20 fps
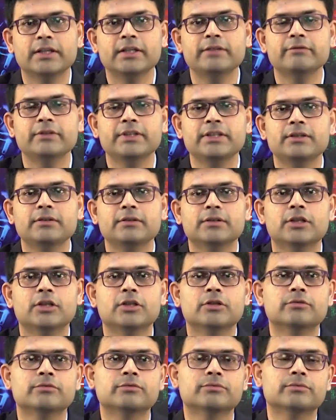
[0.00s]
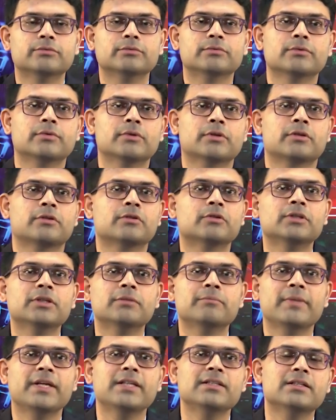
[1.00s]
Then we so,
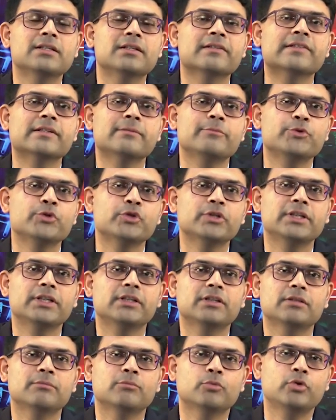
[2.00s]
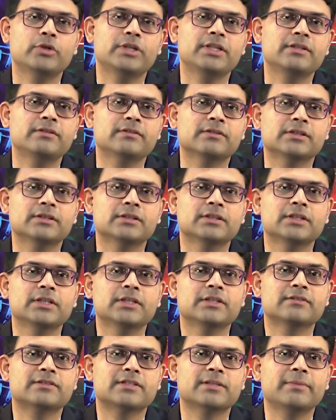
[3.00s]
the major assumption in the Bode's uh,
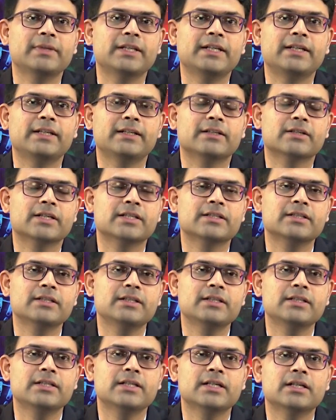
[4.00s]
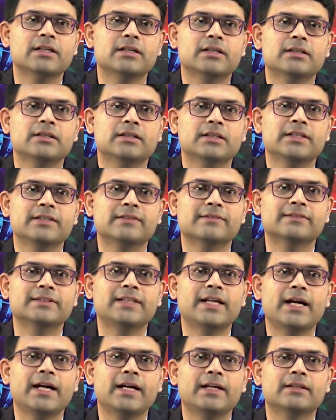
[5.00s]
stability criteria uh, is
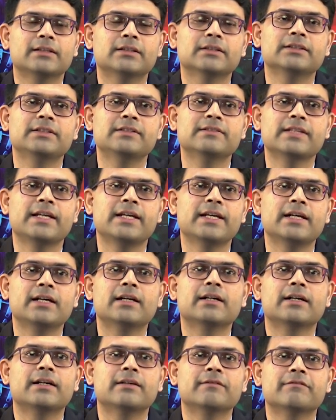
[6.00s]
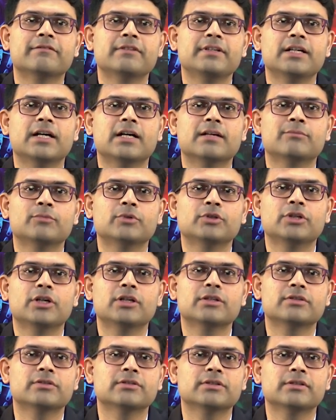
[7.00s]
that uh, these AR and phi are
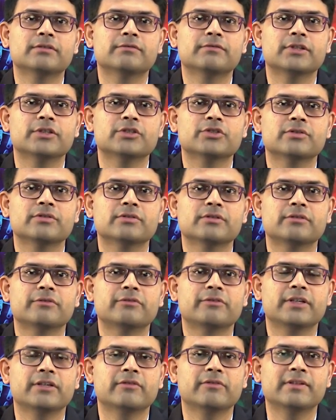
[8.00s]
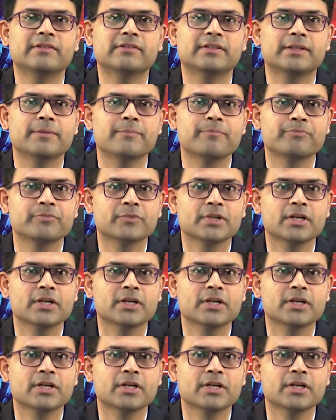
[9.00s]
monotonous functions of frequency